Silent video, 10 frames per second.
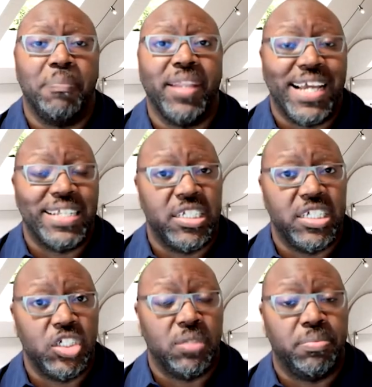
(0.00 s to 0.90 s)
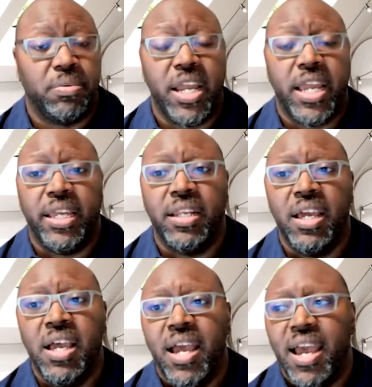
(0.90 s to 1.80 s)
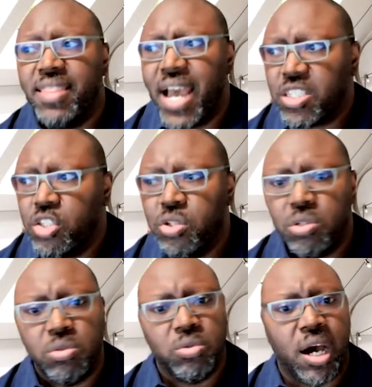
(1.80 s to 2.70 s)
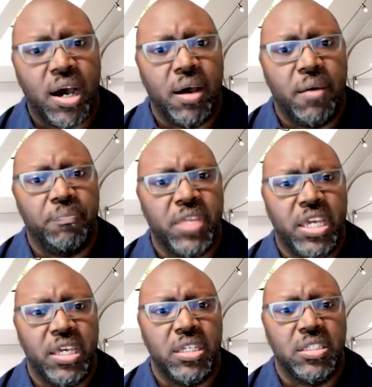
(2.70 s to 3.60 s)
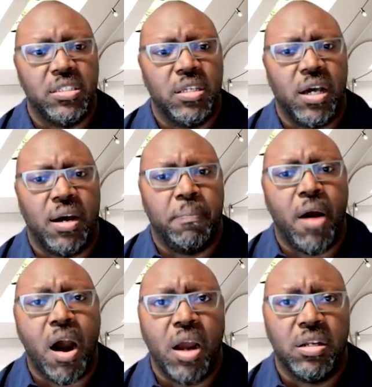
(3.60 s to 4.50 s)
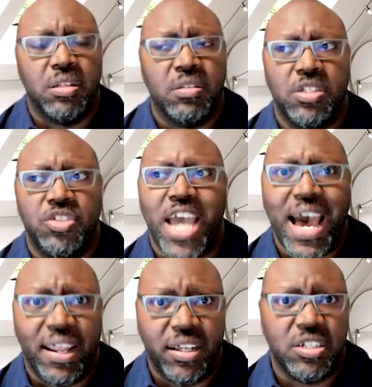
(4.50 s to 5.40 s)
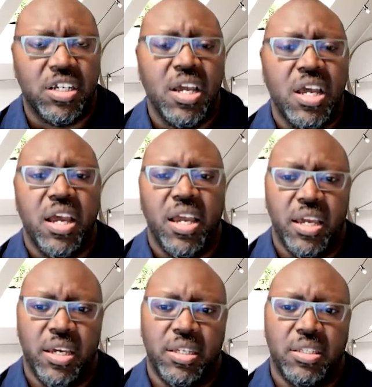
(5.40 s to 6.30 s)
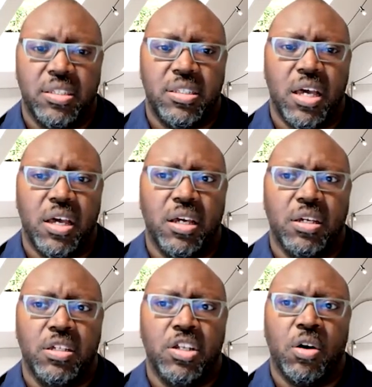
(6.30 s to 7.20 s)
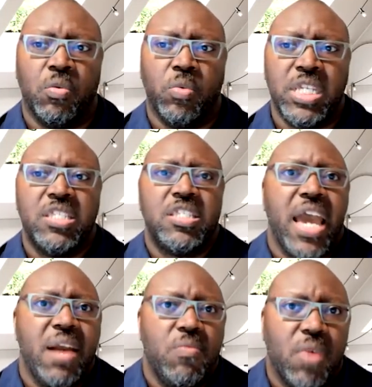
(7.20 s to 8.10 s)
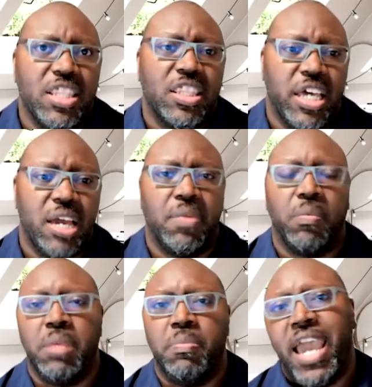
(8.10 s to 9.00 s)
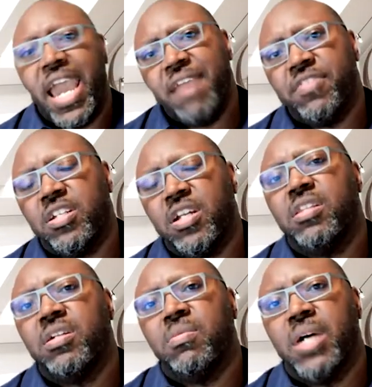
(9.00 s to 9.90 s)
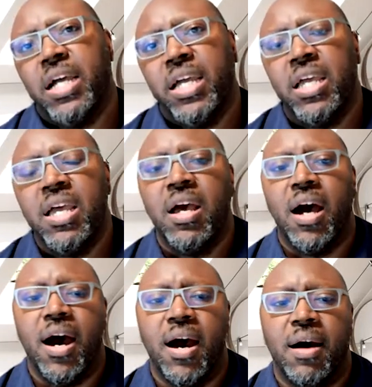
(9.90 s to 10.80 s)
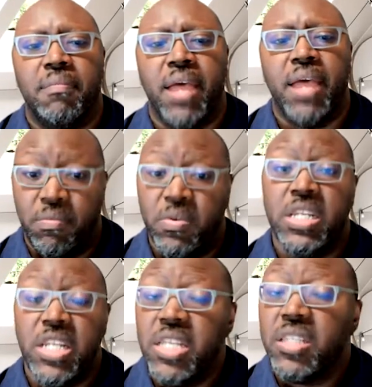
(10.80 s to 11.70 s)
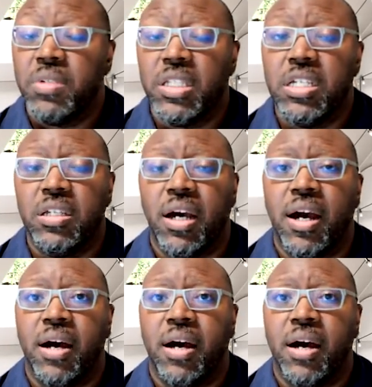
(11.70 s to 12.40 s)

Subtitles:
planted in your brain. And that too is part of the challenge is, we say one thing, but we behave another way. And we need to really